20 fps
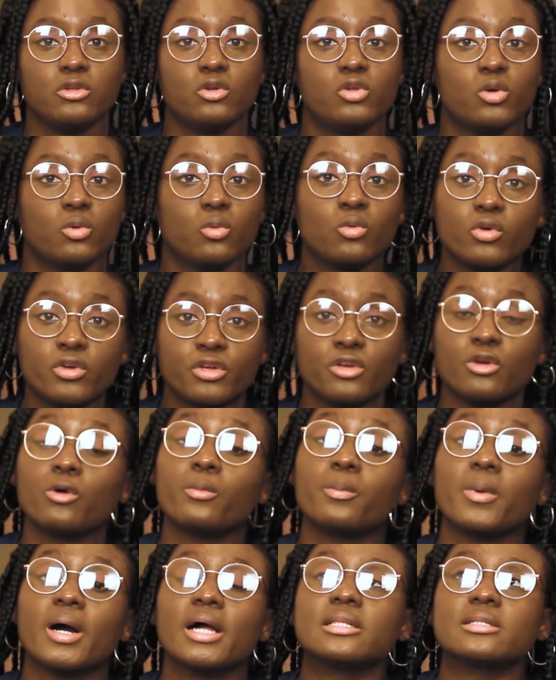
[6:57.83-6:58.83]
You know, they hook you
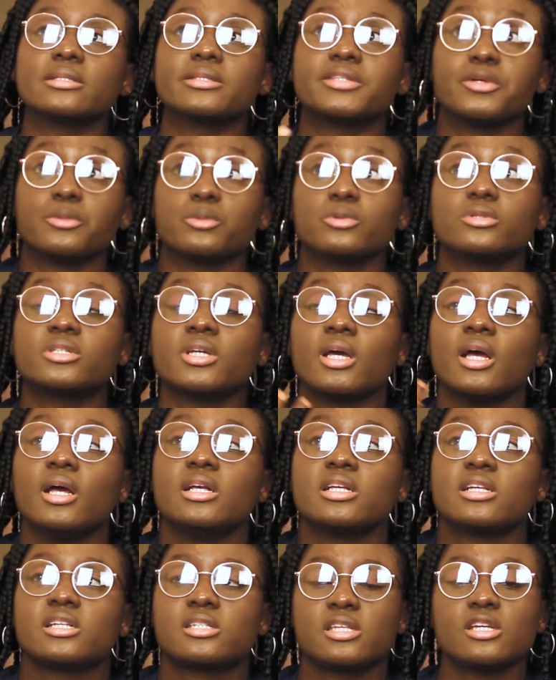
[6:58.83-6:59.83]
up and they would
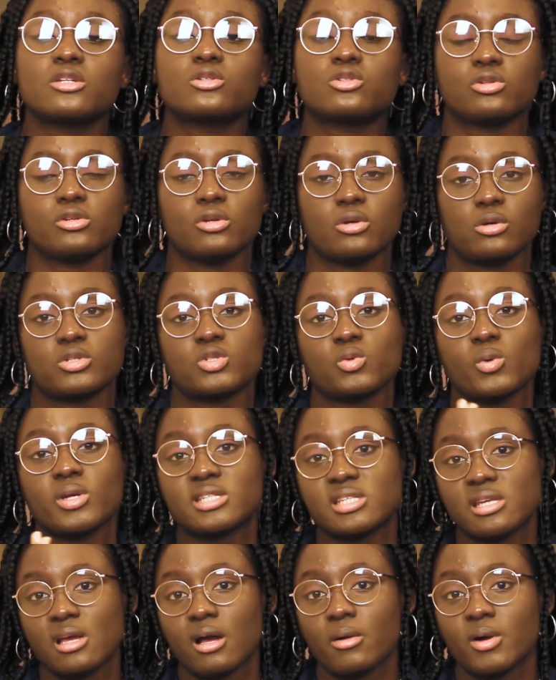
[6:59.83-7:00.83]
stick to your
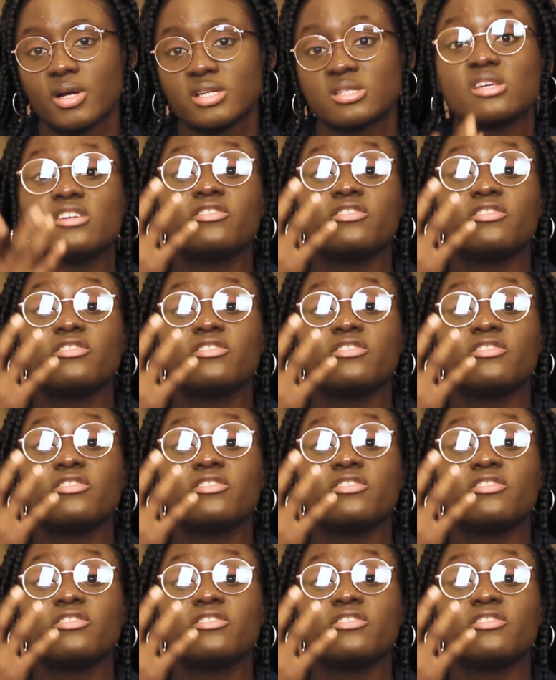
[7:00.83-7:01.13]
20 hours.